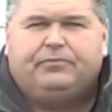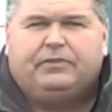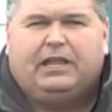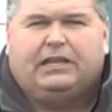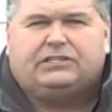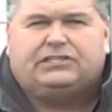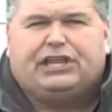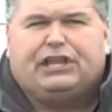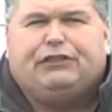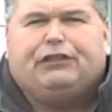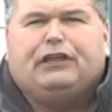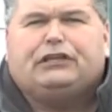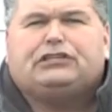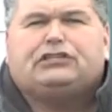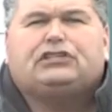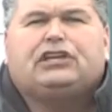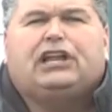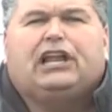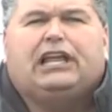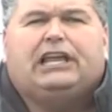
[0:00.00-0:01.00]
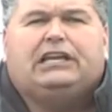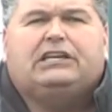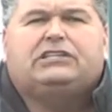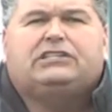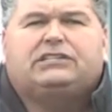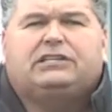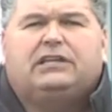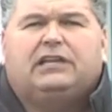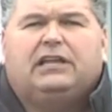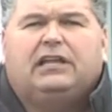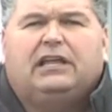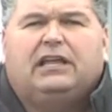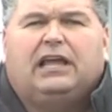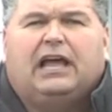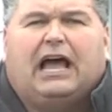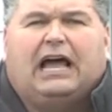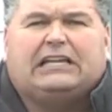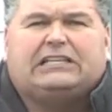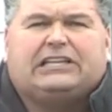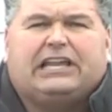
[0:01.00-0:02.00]
It said, "This is a lease."
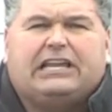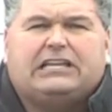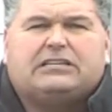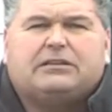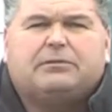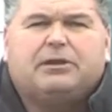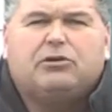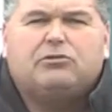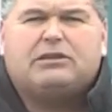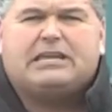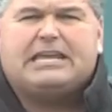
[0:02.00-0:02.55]
I seen some new